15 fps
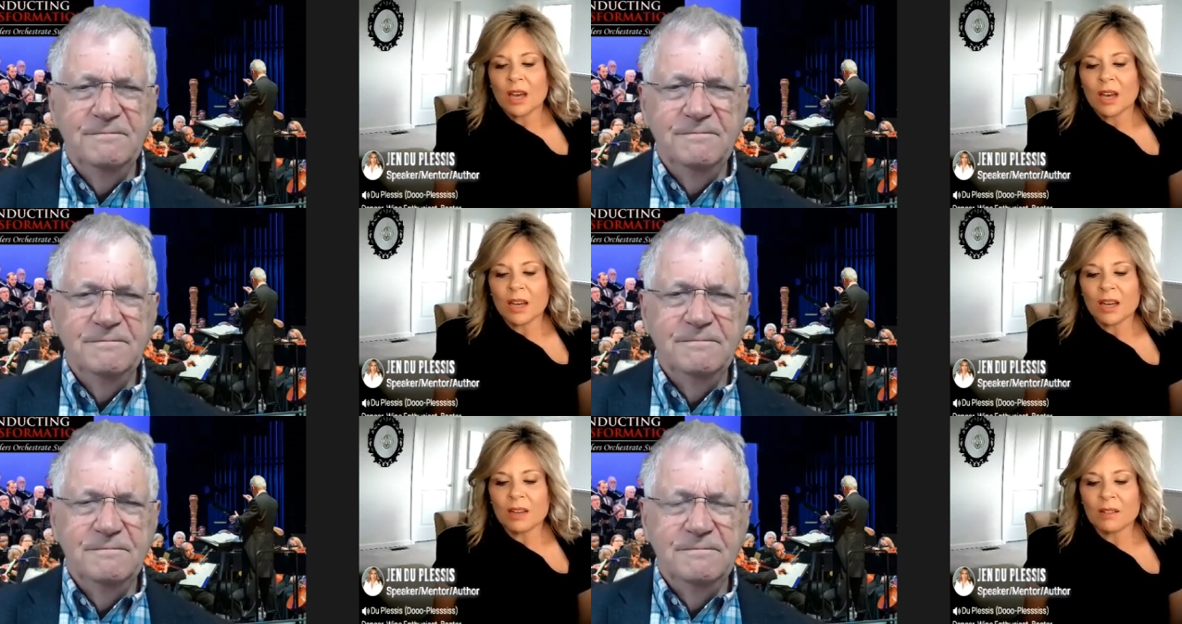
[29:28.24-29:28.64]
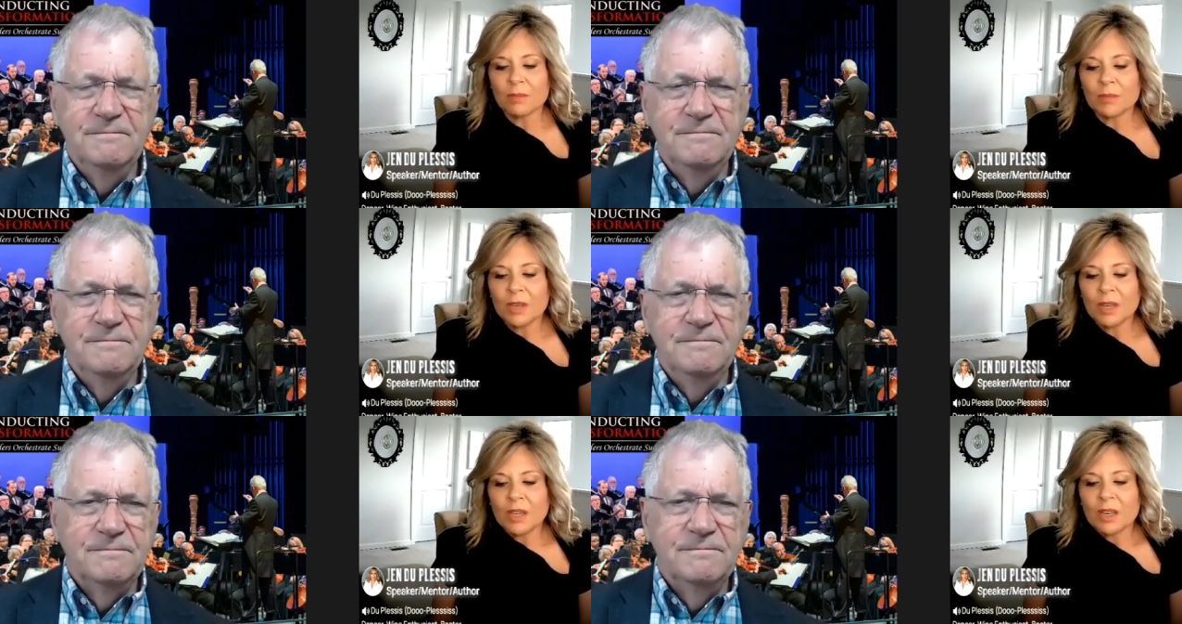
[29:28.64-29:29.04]

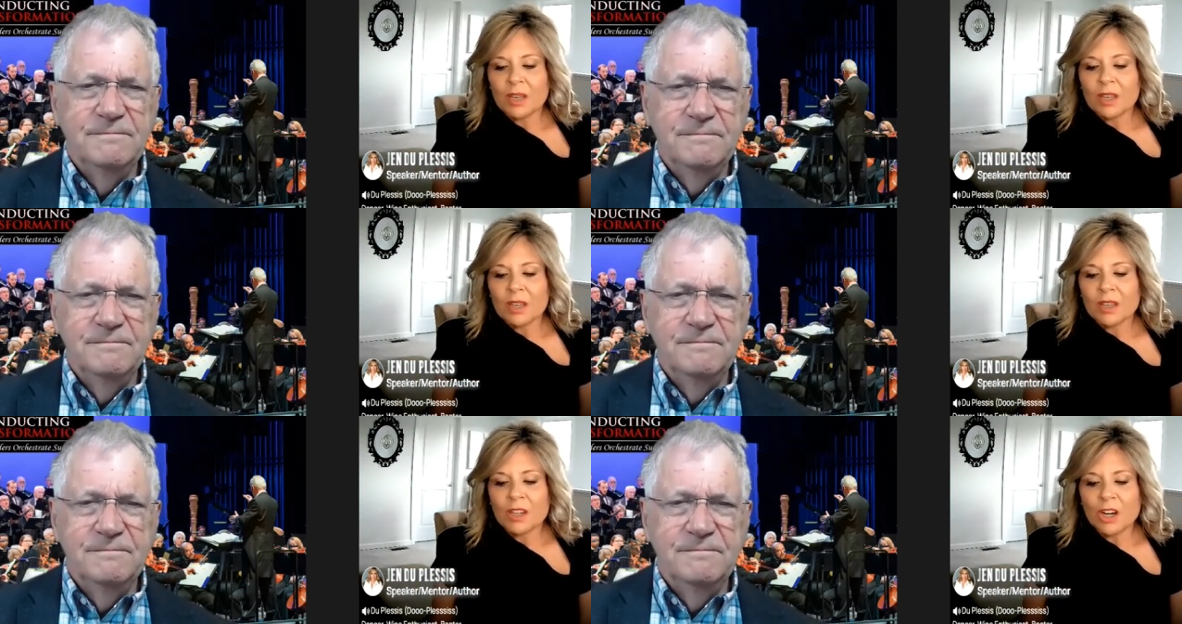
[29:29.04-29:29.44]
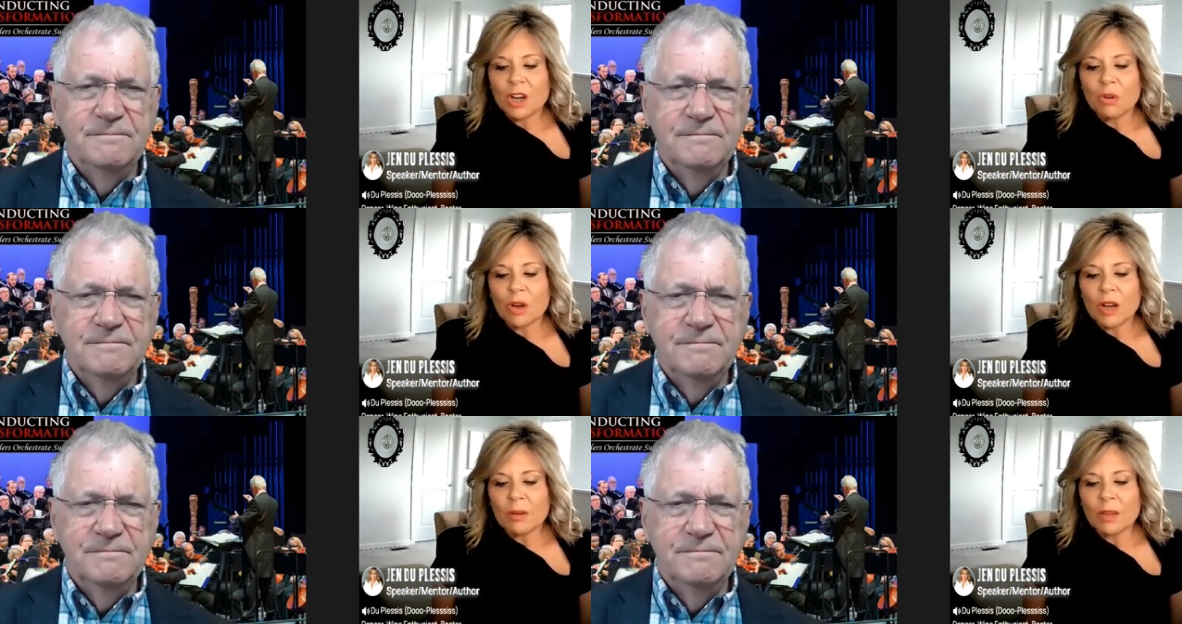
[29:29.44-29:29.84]
Speaker 1: um, you
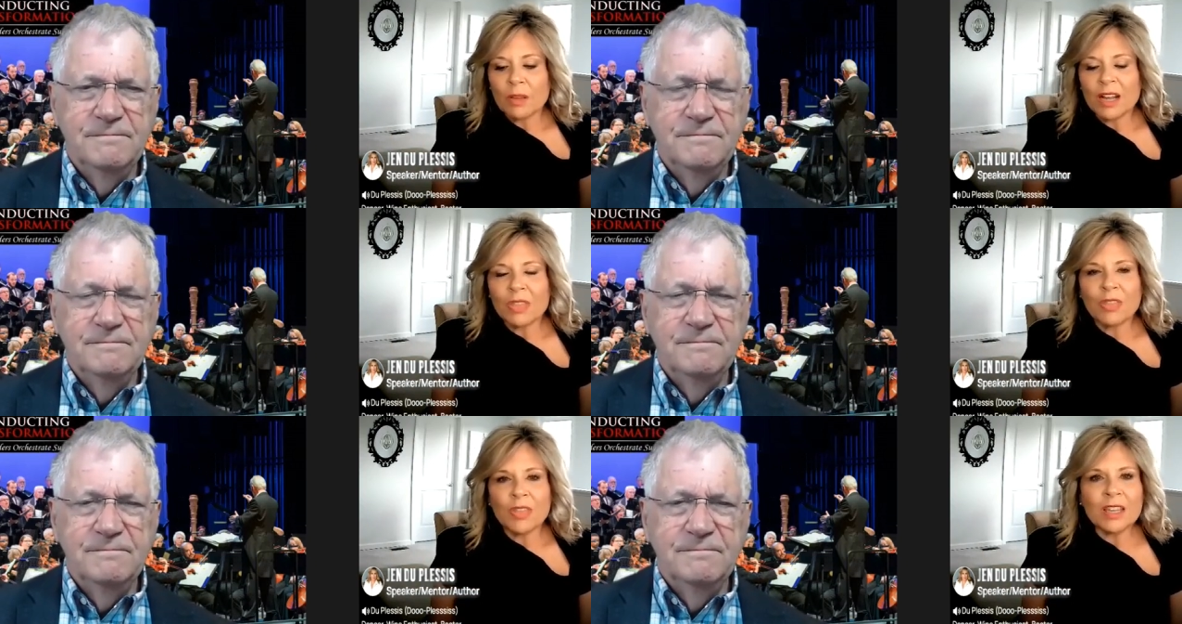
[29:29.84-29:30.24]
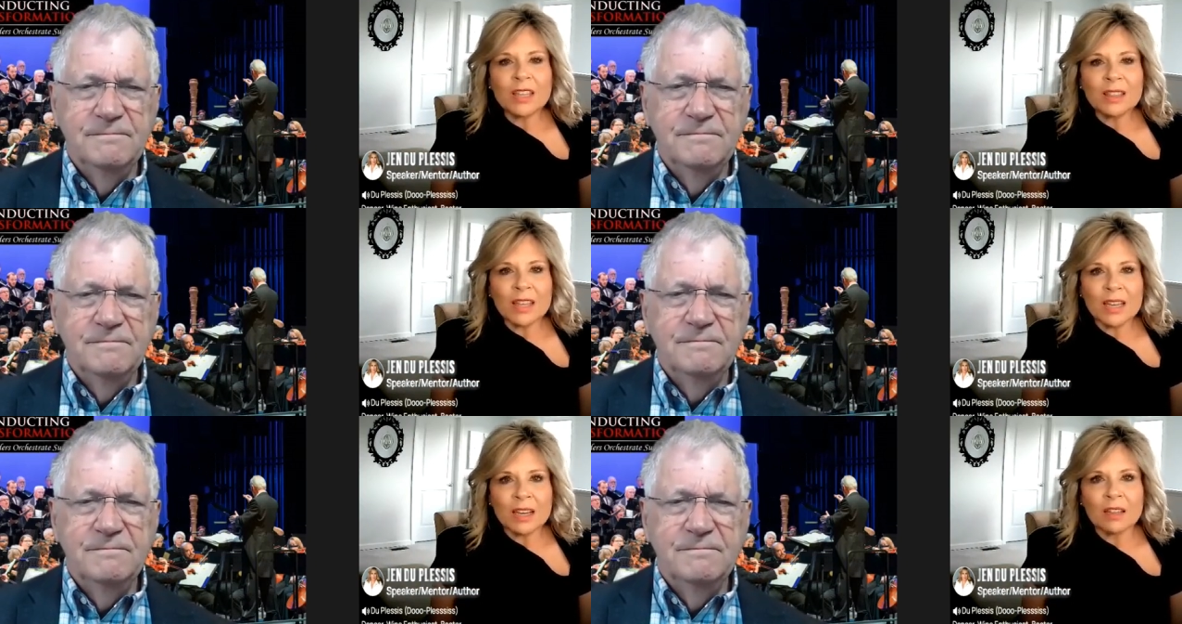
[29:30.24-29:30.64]
know, I I
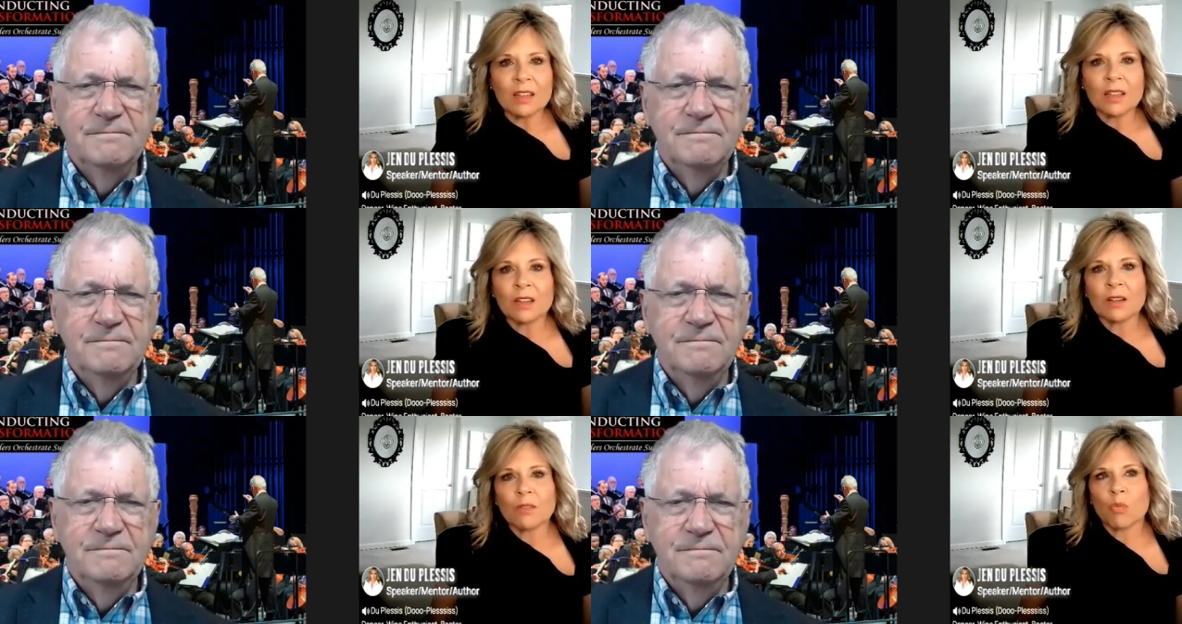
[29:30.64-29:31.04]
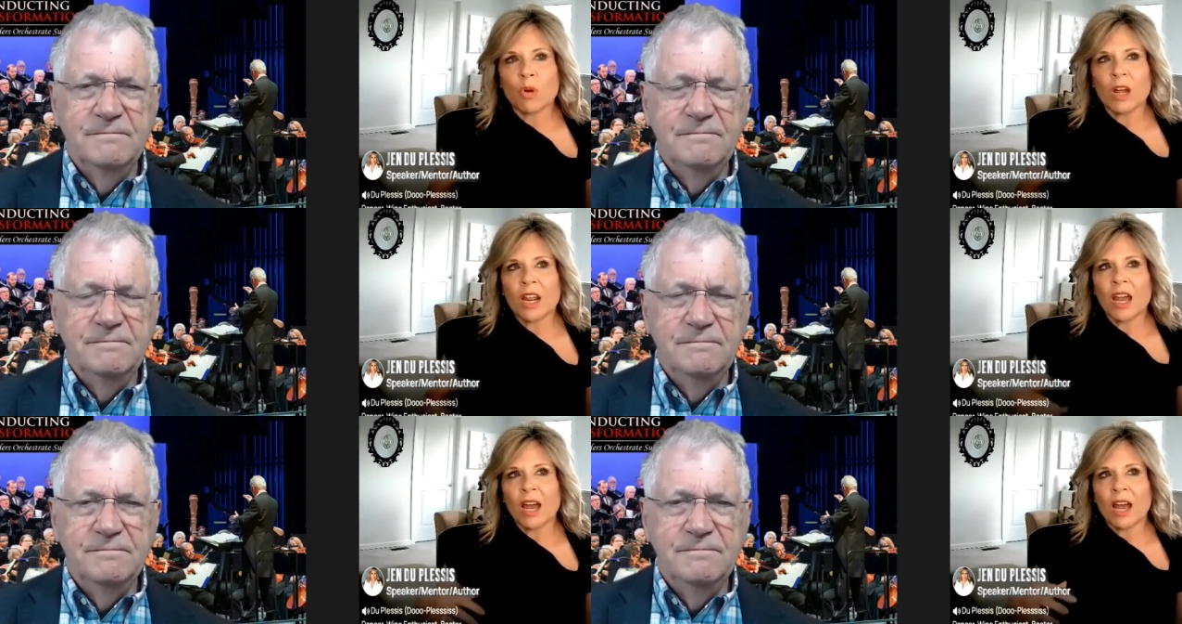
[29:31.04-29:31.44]
think that what